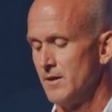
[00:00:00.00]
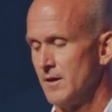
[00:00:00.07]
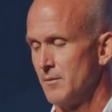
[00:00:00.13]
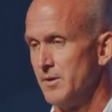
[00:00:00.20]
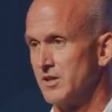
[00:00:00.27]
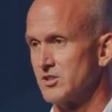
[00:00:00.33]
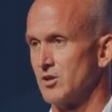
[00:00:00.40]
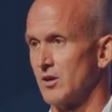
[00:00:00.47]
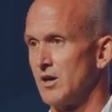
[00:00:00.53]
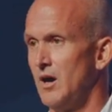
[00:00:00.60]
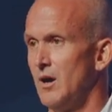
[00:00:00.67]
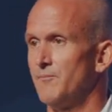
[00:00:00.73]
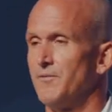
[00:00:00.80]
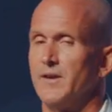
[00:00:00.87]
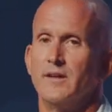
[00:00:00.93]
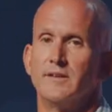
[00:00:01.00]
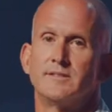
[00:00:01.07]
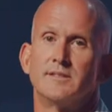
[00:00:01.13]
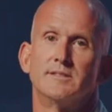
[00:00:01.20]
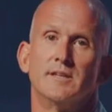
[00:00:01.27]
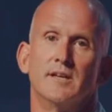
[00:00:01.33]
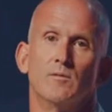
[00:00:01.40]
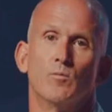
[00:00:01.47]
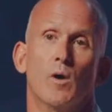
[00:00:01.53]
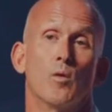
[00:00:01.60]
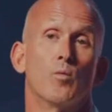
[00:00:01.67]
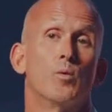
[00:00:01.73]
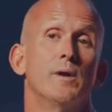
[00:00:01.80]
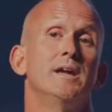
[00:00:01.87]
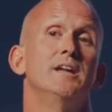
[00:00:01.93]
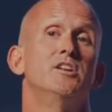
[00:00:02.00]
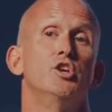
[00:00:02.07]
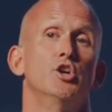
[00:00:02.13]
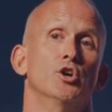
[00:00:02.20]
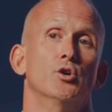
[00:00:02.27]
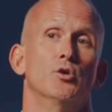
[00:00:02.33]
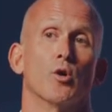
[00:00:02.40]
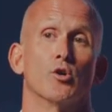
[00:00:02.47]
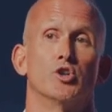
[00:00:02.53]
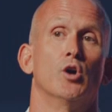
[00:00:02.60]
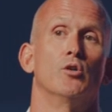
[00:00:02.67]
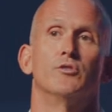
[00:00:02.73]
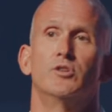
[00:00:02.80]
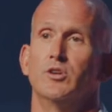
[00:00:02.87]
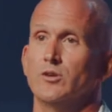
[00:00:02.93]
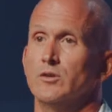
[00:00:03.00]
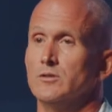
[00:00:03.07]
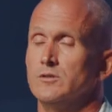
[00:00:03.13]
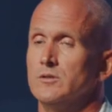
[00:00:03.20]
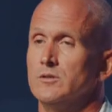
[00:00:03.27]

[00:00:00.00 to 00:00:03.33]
because our confidence is in what we do or don't do.